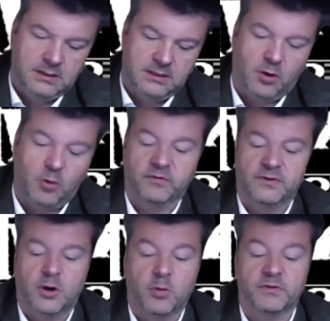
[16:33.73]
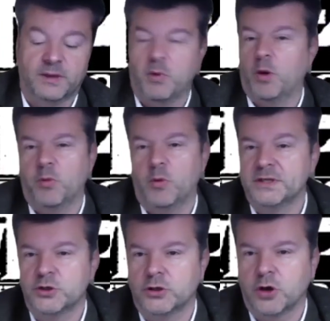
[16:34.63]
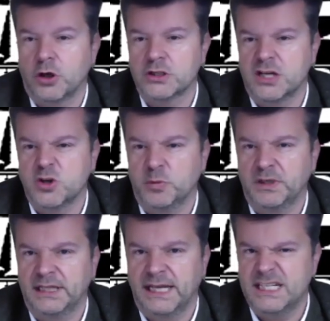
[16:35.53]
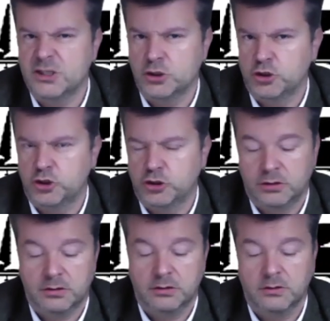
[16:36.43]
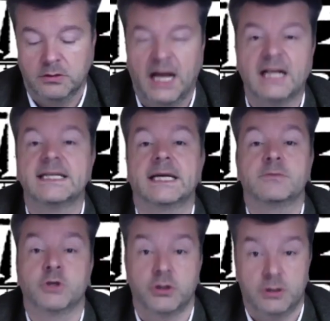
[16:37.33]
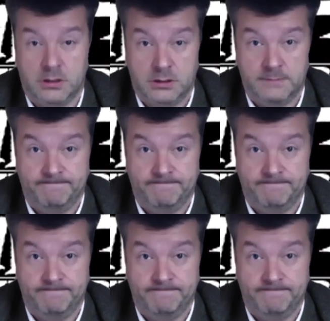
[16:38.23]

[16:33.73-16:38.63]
Hopefully Bob won't be too cross ass over the knees. I'll tell him you done it.